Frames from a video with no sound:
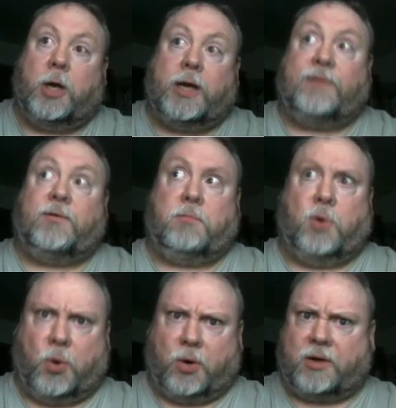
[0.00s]
even
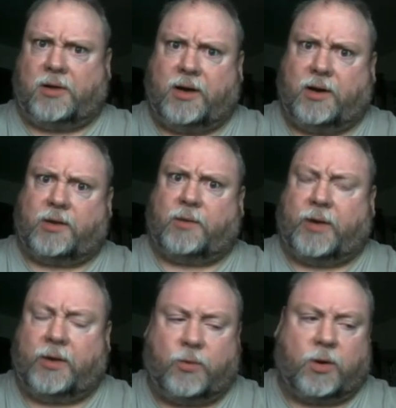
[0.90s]
more clear than
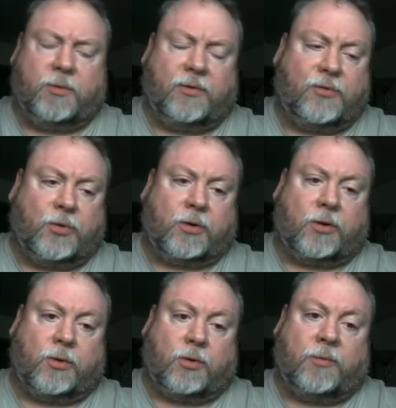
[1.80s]
we were before,
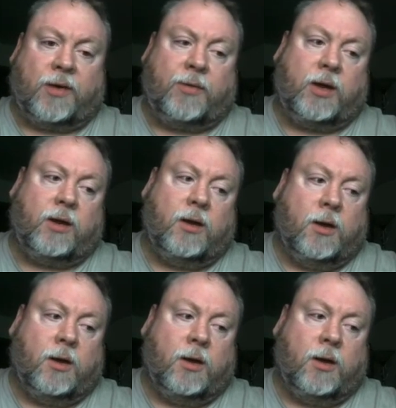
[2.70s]
or maybe